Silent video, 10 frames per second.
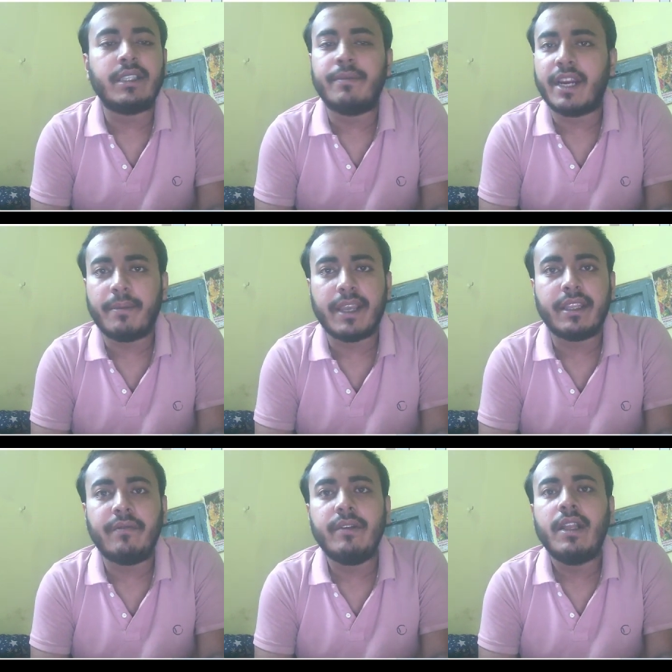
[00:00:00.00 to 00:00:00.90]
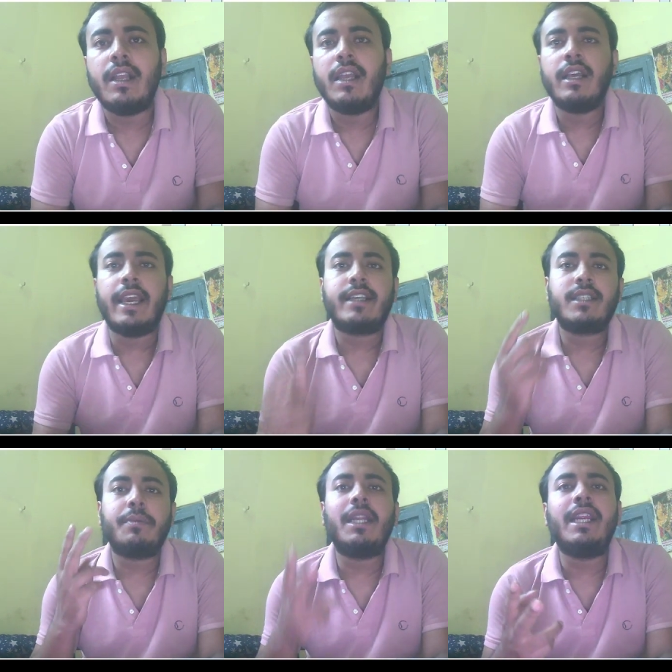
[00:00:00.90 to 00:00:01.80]
So divide by them,
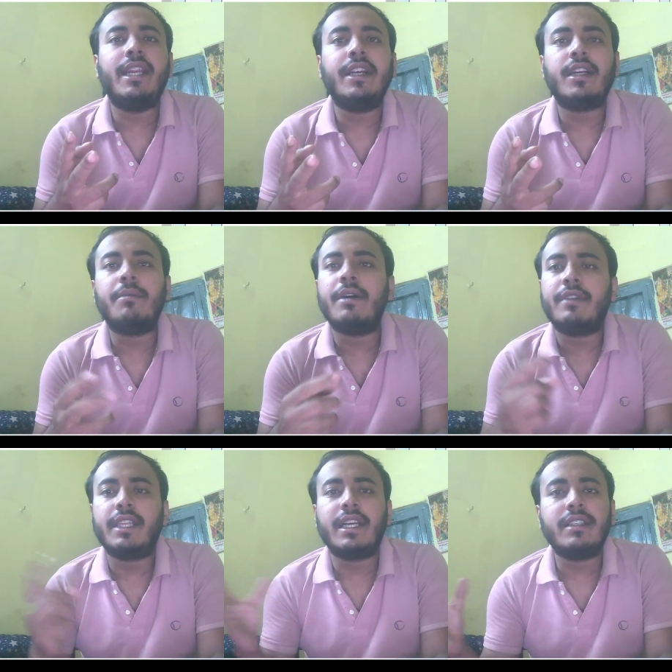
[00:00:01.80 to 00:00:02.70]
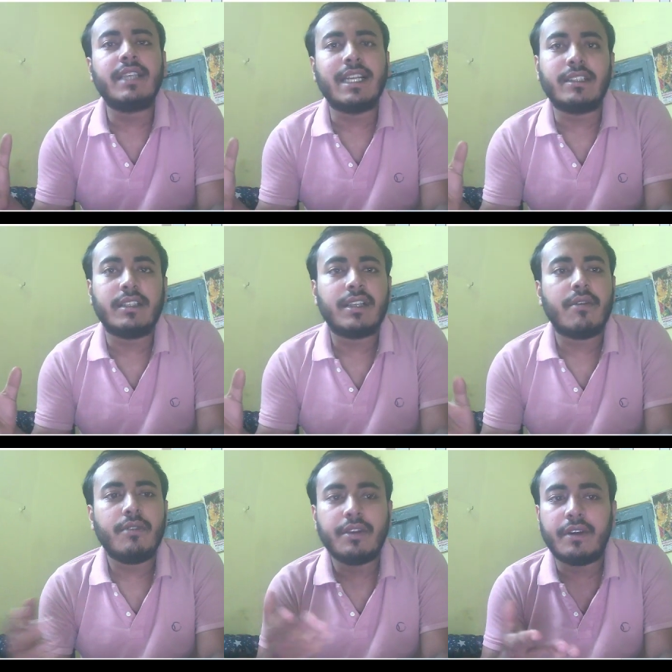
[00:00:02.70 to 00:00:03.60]
except the leading term, everything else cancels out.